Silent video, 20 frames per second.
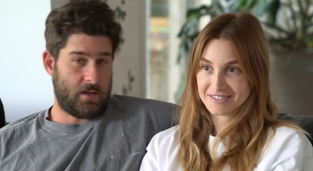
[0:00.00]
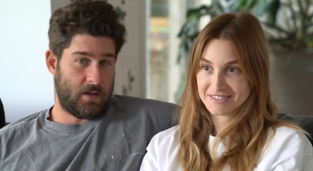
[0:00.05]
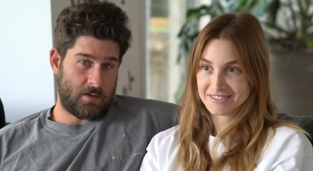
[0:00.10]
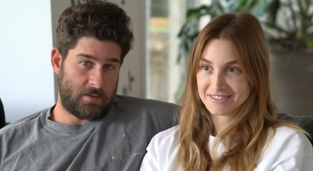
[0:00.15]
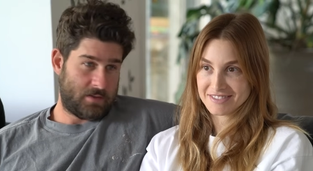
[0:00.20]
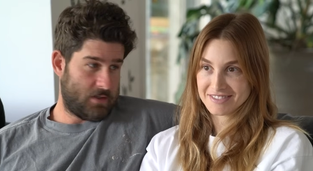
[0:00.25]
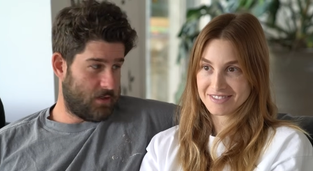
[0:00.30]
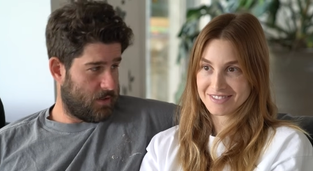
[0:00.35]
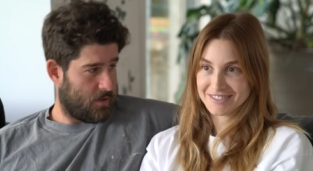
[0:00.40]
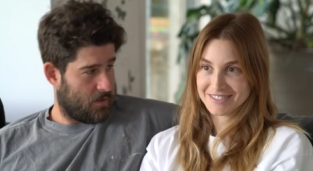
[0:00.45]

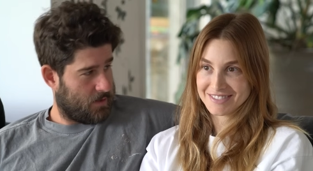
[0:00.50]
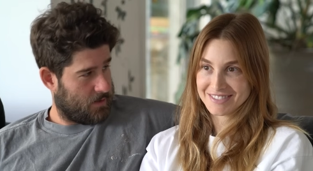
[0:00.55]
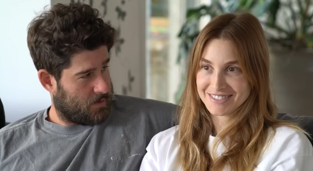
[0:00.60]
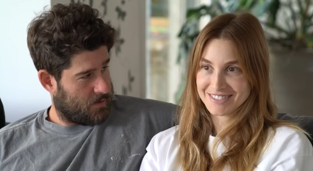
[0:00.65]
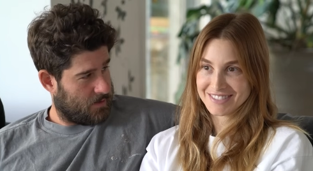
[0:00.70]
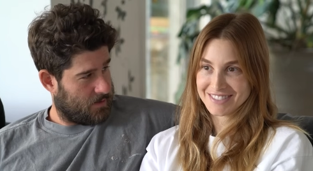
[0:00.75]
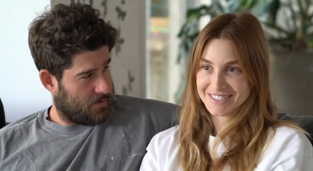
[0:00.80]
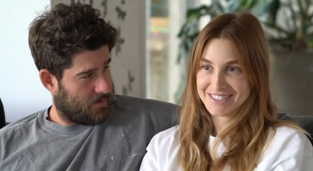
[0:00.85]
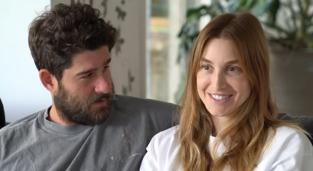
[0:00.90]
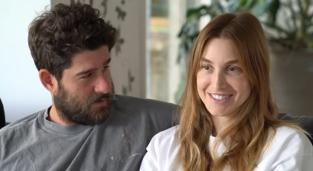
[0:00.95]
Speaker 1: Cozy.
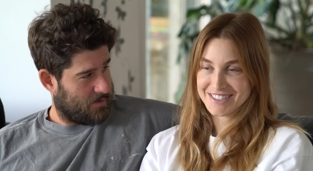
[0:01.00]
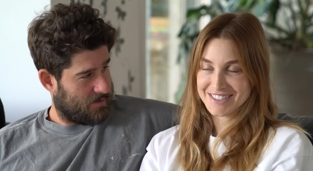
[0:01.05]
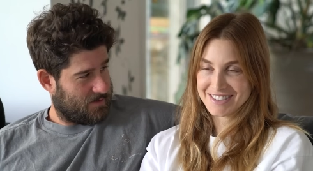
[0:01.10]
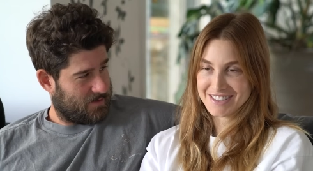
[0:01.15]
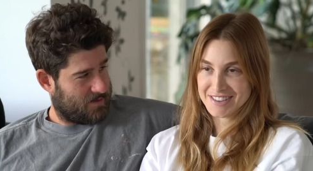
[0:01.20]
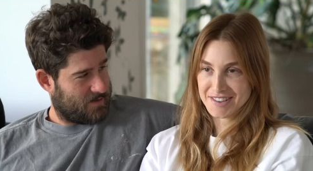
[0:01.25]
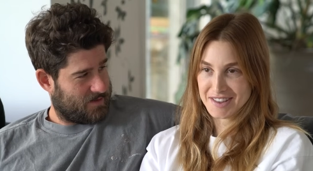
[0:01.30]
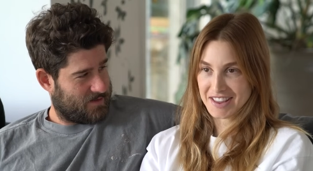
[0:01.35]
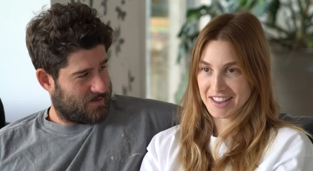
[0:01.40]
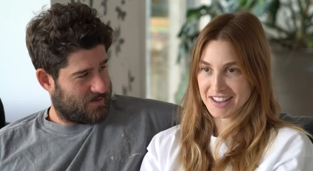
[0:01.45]
Speaker 2: Do
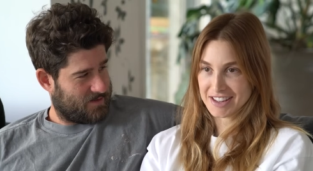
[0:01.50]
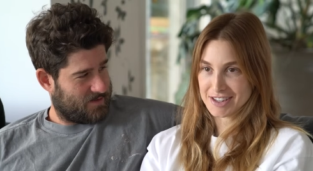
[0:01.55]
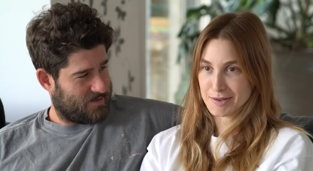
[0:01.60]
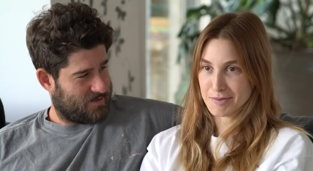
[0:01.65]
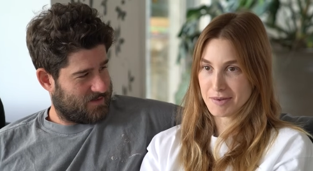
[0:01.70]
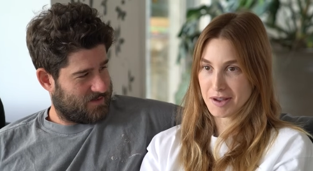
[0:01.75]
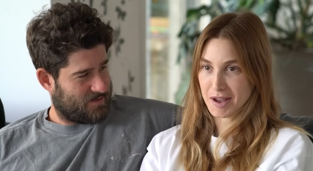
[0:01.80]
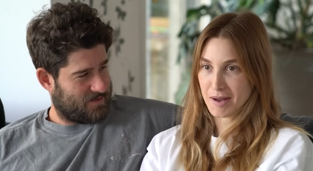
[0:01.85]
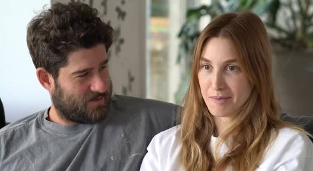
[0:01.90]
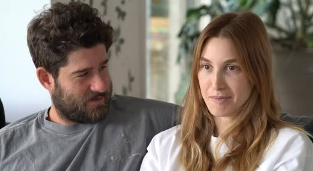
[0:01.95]
you think that should
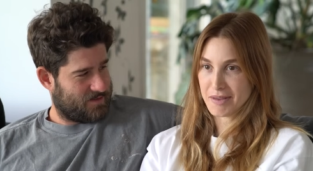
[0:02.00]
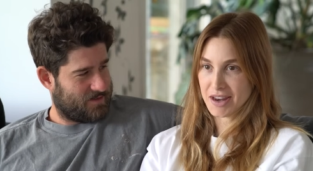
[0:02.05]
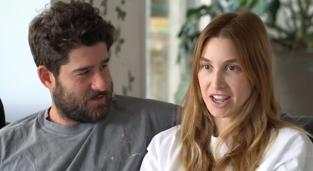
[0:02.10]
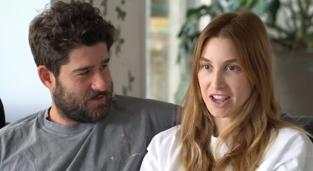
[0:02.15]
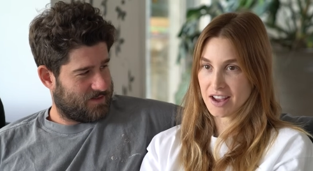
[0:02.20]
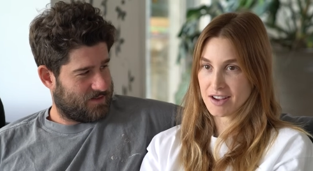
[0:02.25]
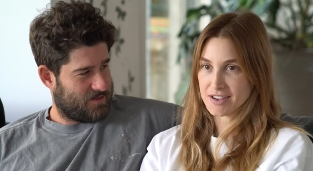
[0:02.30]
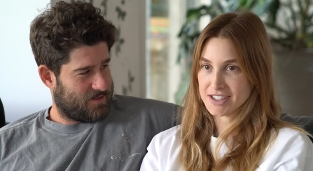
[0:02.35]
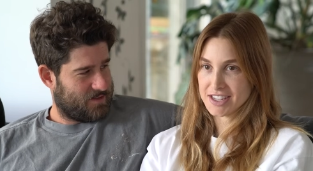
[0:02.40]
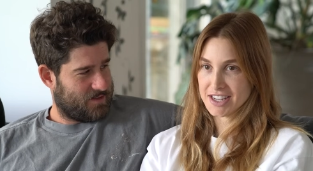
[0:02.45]
be called Mini
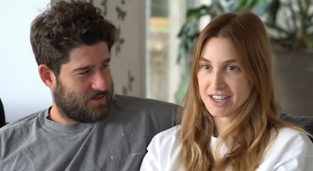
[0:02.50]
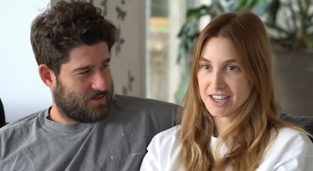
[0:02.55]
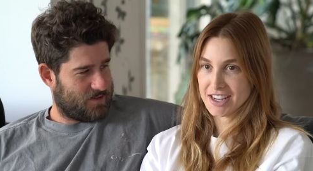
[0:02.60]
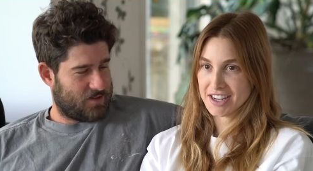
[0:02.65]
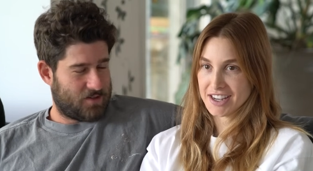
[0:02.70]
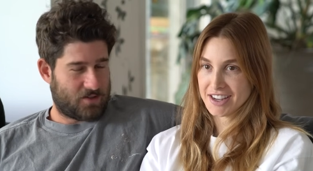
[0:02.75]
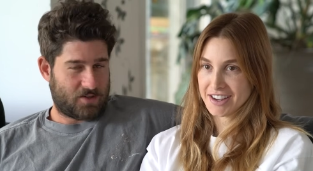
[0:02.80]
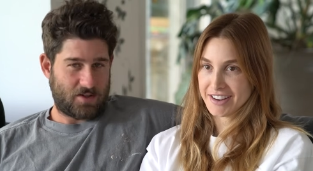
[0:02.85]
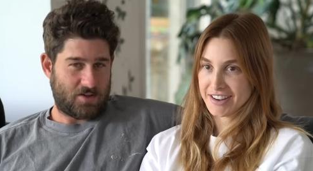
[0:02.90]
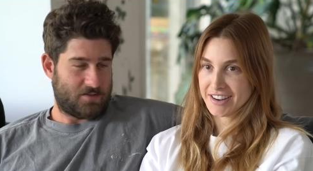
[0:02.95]
Cozy?
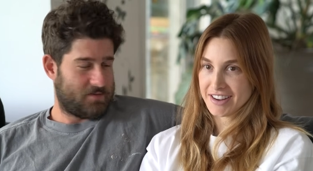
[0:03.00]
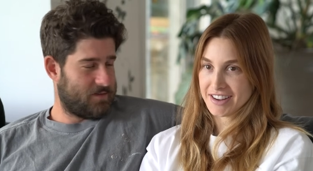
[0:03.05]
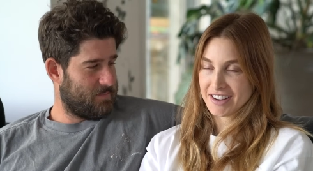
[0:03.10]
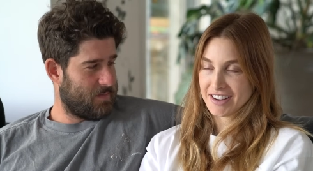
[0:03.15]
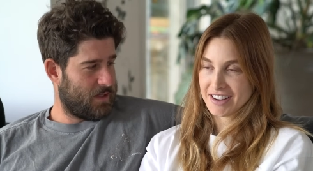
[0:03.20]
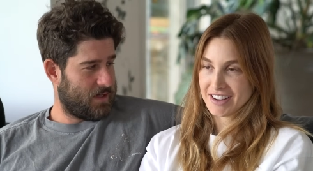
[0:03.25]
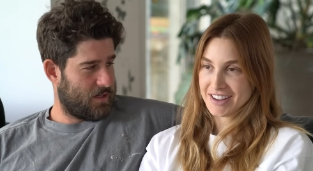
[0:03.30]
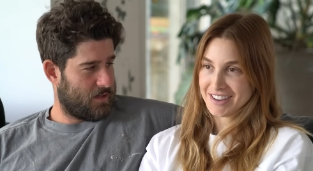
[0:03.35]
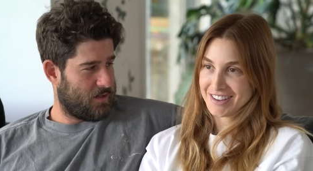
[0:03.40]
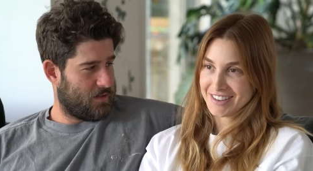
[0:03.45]
Speaker 1: Or Cozy
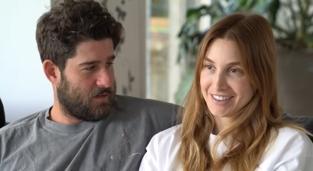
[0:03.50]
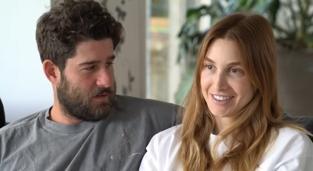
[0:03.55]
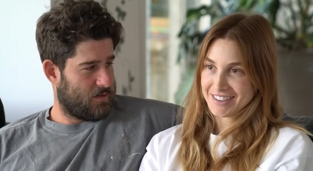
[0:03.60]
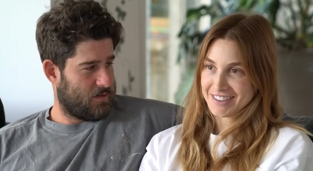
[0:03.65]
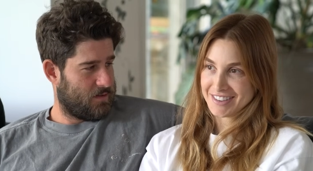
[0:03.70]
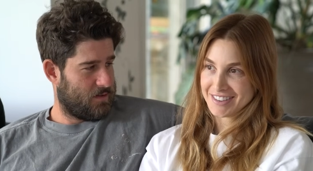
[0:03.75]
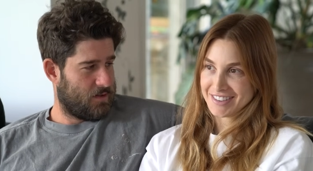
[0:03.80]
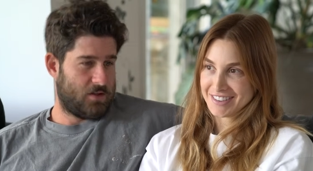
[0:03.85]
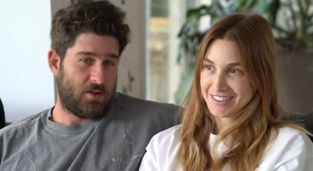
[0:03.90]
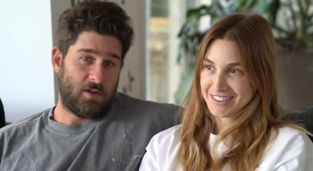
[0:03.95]
Mini?
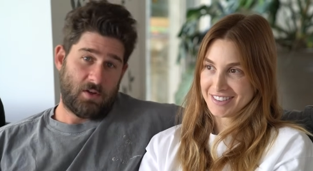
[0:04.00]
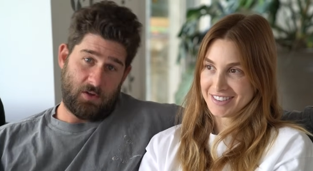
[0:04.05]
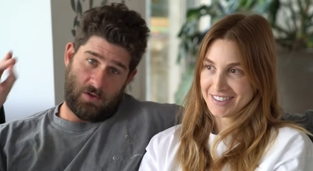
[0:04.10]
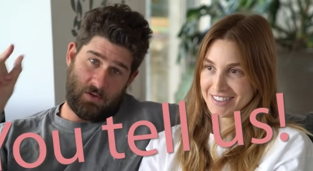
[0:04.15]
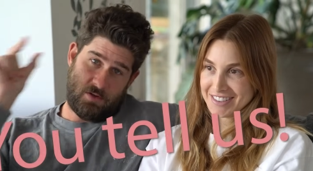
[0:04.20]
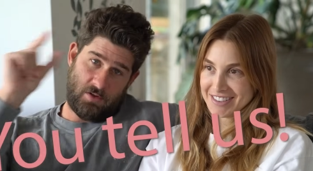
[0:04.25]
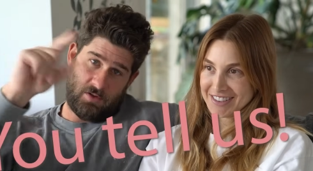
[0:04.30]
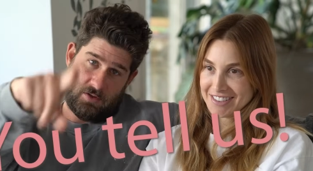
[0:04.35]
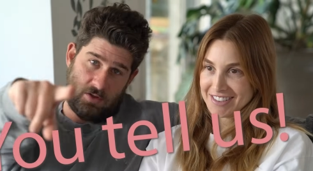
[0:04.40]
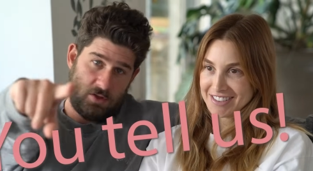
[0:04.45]

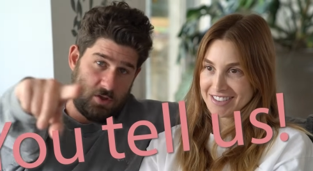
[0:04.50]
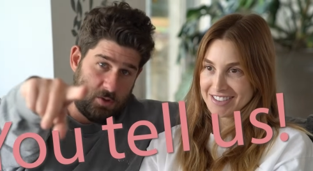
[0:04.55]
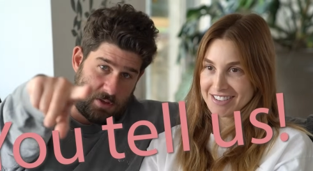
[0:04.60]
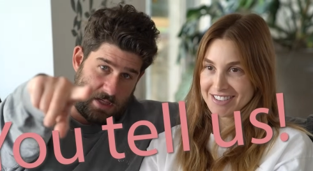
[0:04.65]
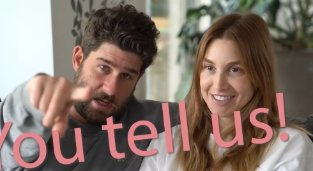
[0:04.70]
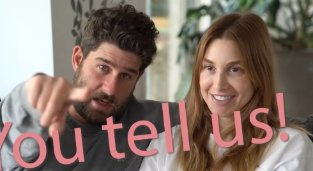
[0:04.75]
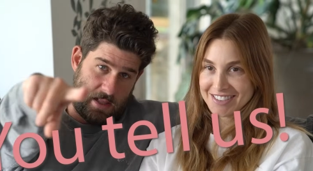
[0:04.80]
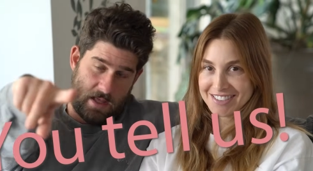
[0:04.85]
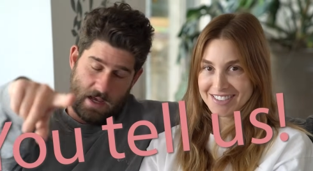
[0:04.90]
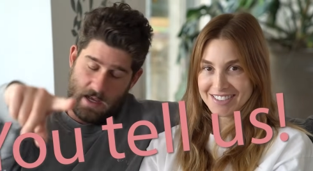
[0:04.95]
You
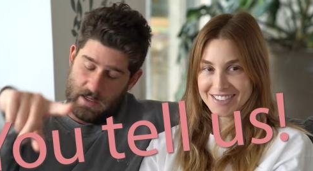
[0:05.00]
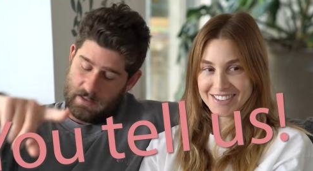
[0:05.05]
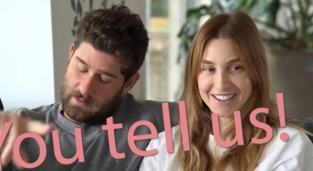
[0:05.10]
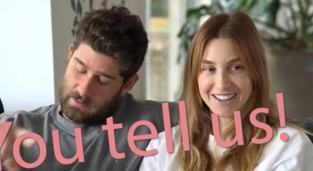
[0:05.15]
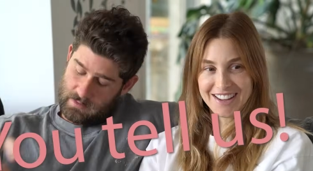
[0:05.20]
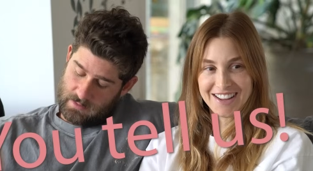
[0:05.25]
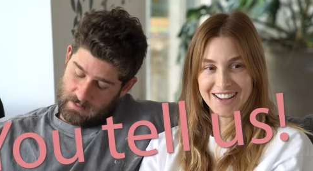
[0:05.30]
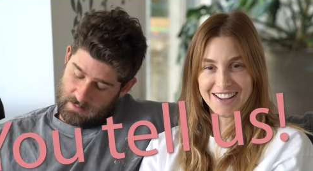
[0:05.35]
tell us.